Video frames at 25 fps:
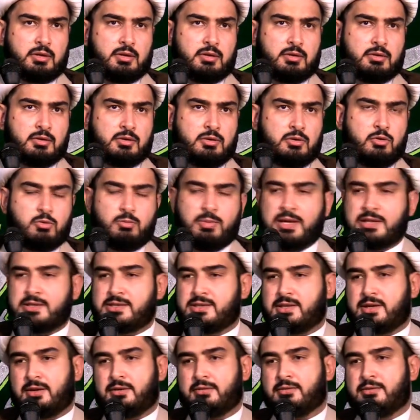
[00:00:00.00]
You may
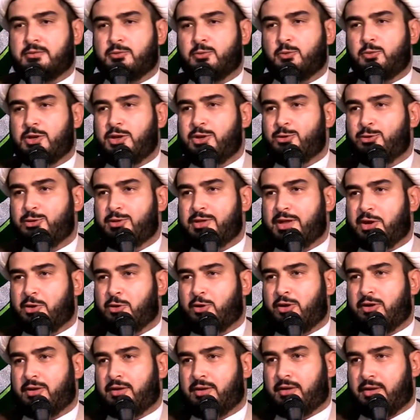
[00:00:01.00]
say, we knew that
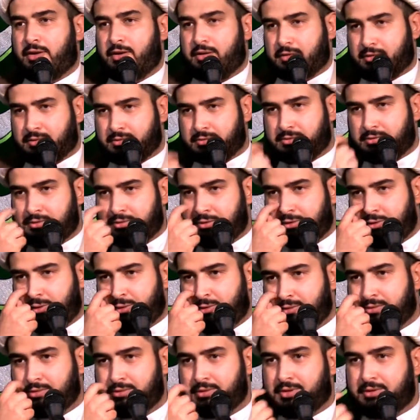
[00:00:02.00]
all along. You
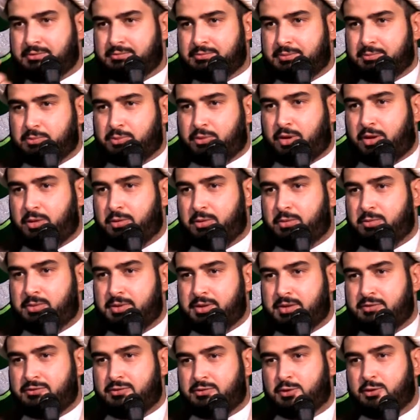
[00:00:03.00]
know, probably
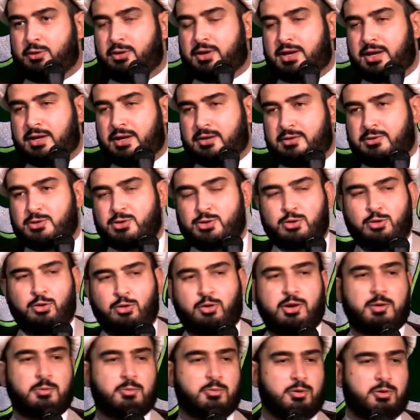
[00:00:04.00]
if you look at
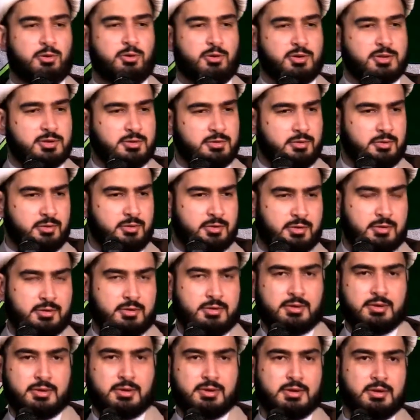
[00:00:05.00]
storybooks or
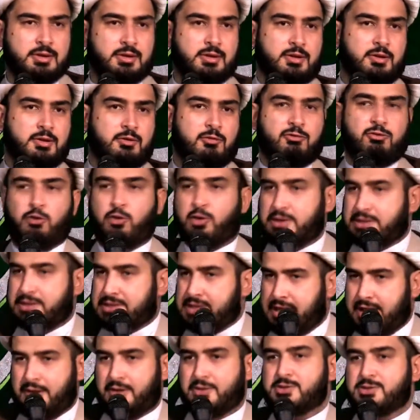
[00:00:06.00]
folk
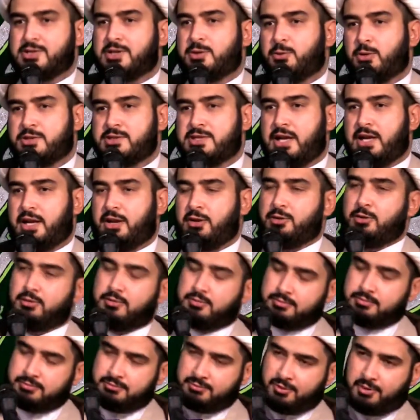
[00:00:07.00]
tales, they will tell you
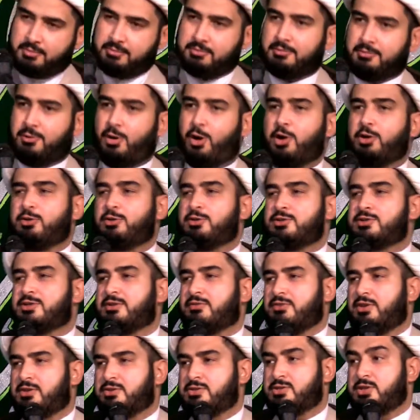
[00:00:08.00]
from hundreds of
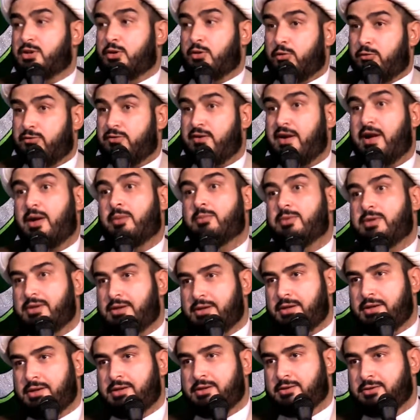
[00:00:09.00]
years ago,
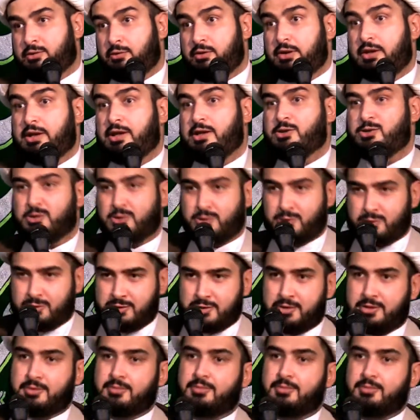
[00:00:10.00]
family, relationship,